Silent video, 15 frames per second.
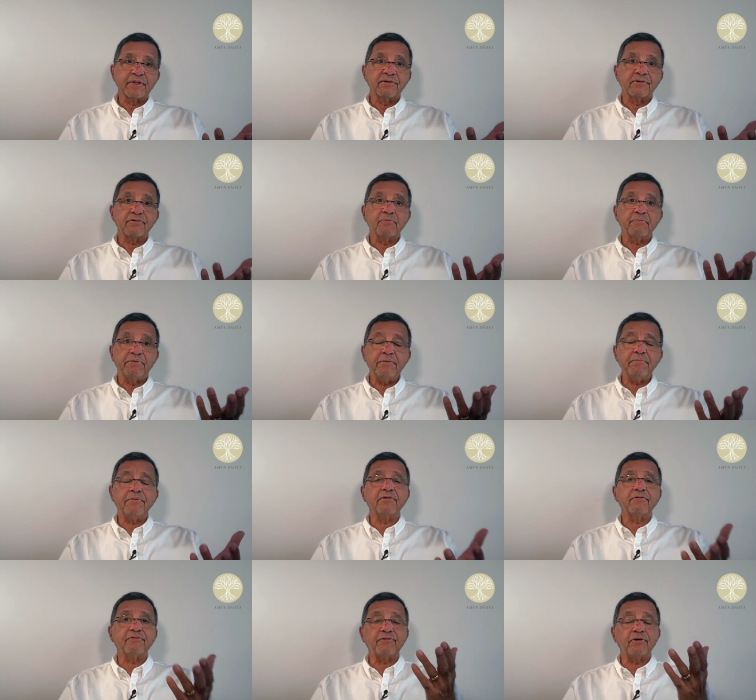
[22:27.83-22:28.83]
So
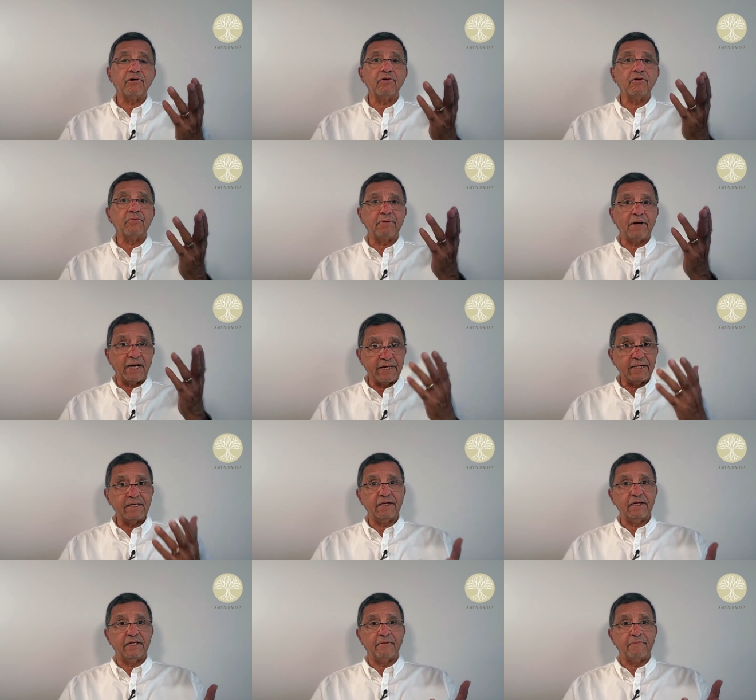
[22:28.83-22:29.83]
people follow
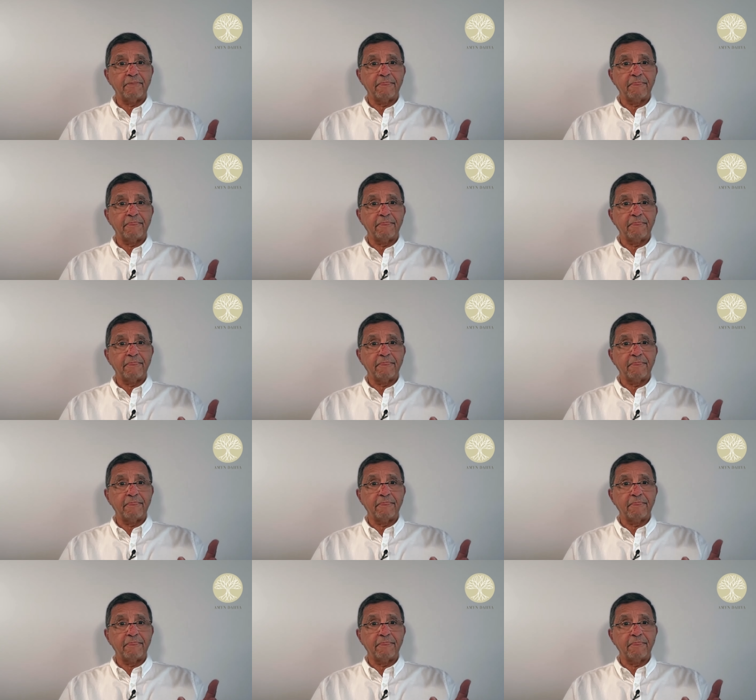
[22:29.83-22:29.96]
blindly.